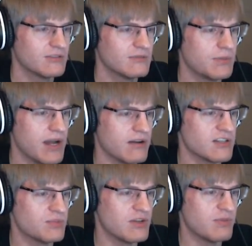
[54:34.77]

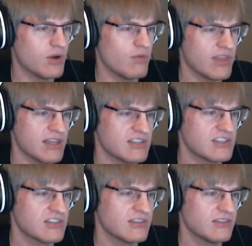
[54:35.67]
Papyrus, we've been over
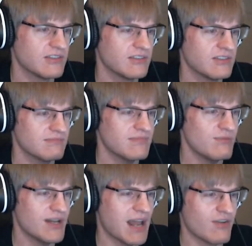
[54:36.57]
this.
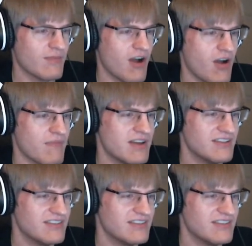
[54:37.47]
Whatever, Mom.